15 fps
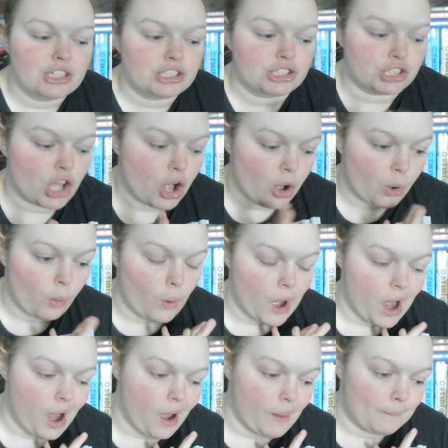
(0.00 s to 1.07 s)
So,
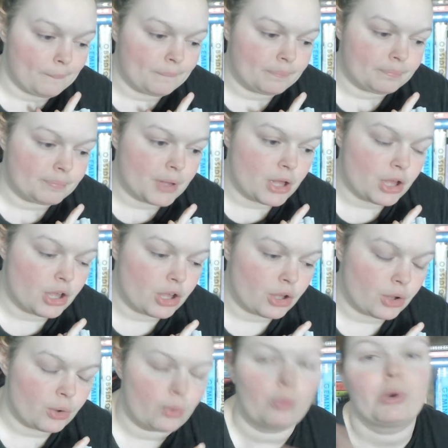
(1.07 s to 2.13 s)
um,
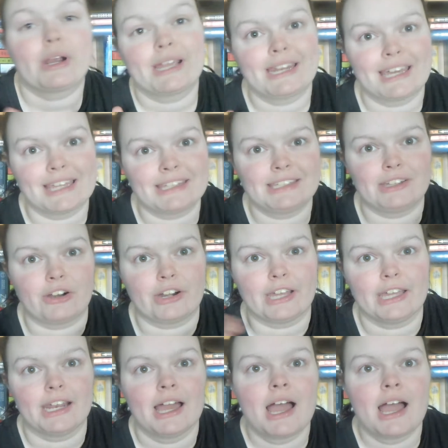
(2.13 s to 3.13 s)
we're going to get started.